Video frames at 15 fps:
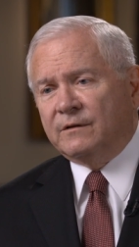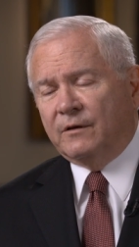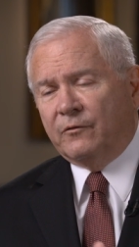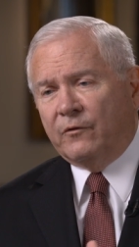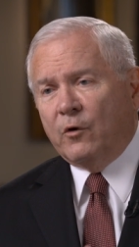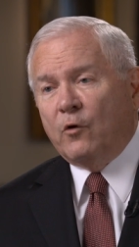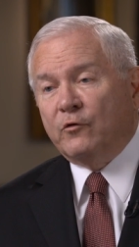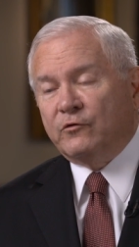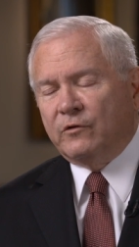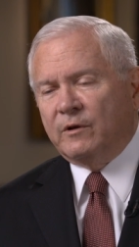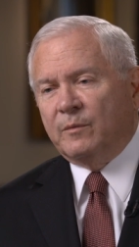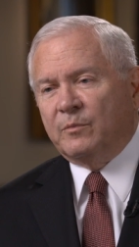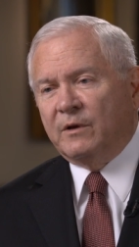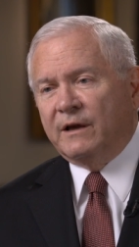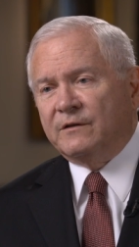And those are
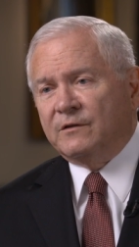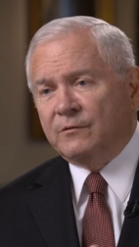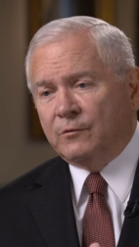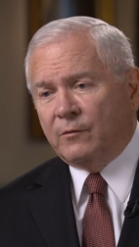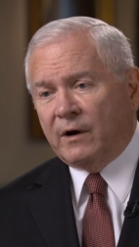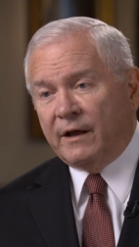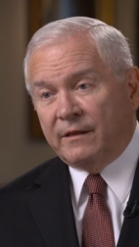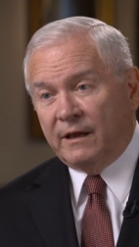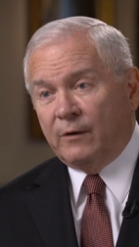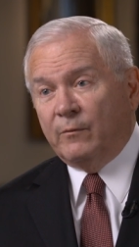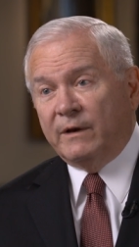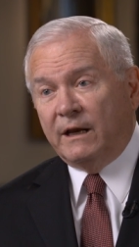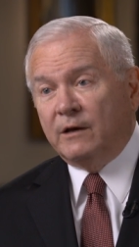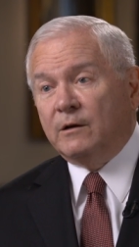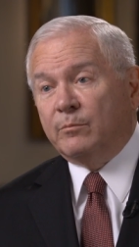the places where I think
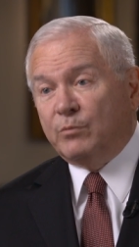we need to